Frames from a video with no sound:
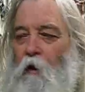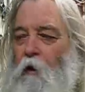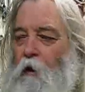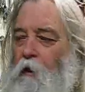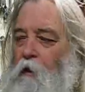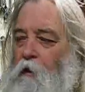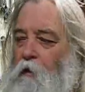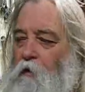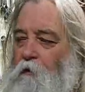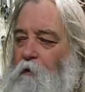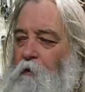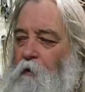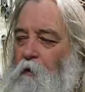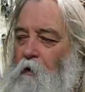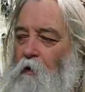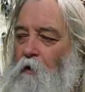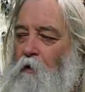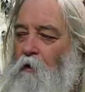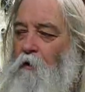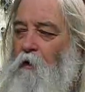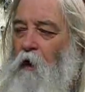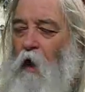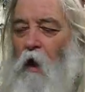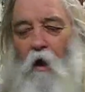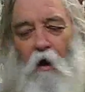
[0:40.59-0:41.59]
And
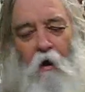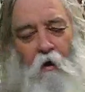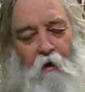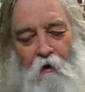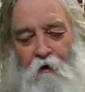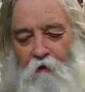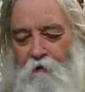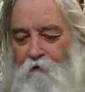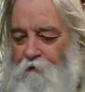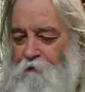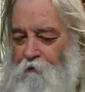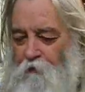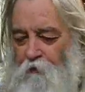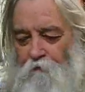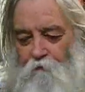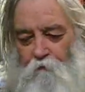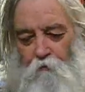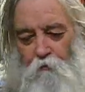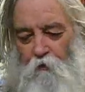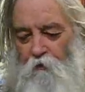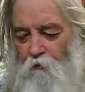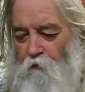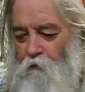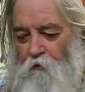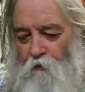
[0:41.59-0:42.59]
I
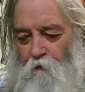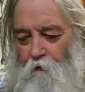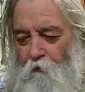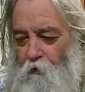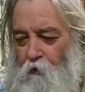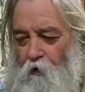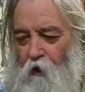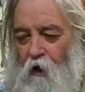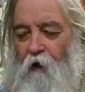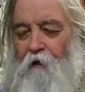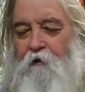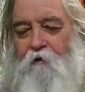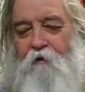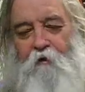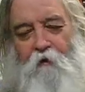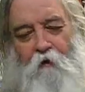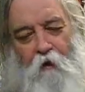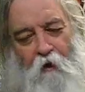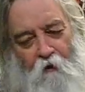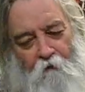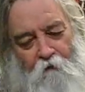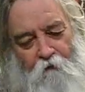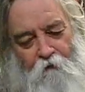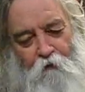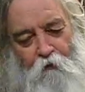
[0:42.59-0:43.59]
did
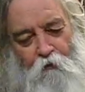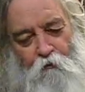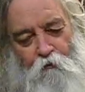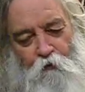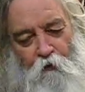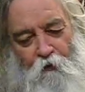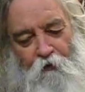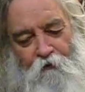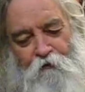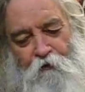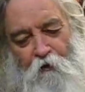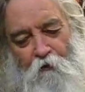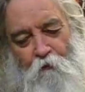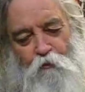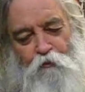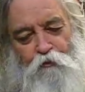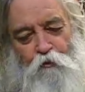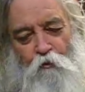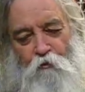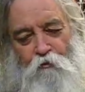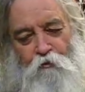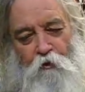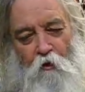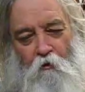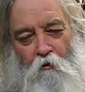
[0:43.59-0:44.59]
have a few things I was
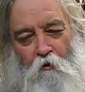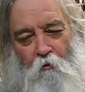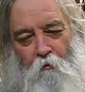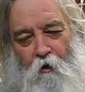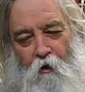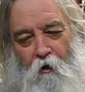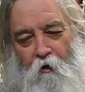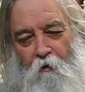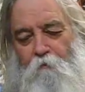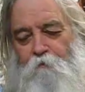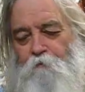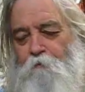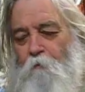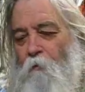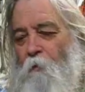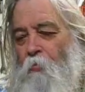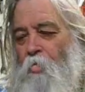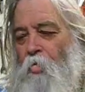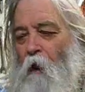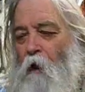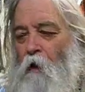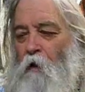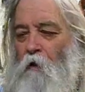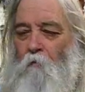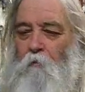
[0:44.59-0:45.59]
going to talk about,
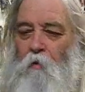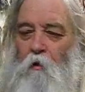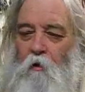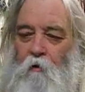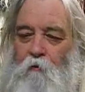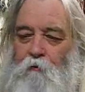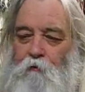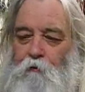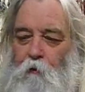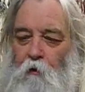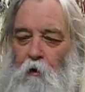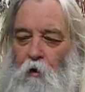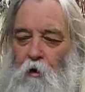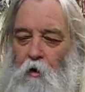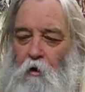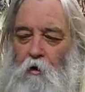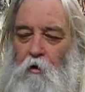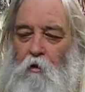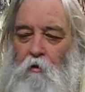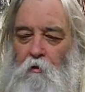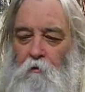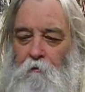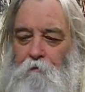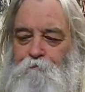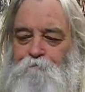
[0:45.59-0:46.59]
but
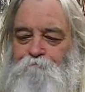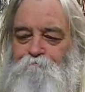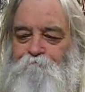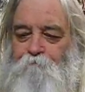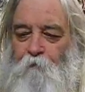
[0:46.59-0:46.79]
a